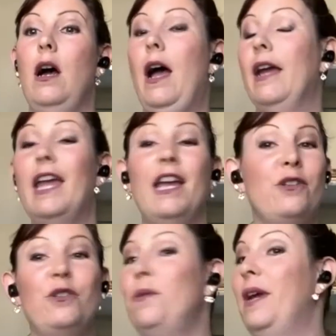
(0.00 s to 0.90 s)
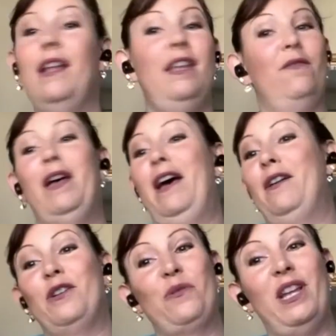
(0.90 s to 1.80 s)
I can't do any of that
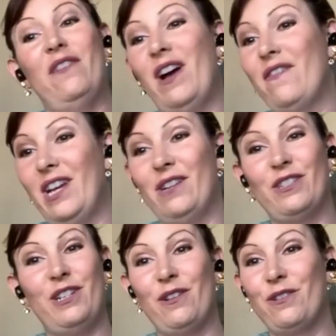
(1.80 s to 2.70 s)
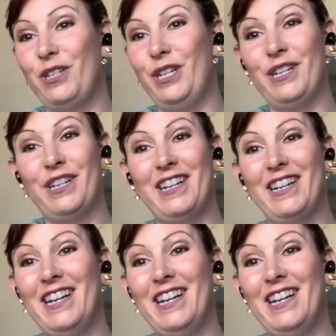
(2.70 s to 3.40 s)
on $25,000 a year.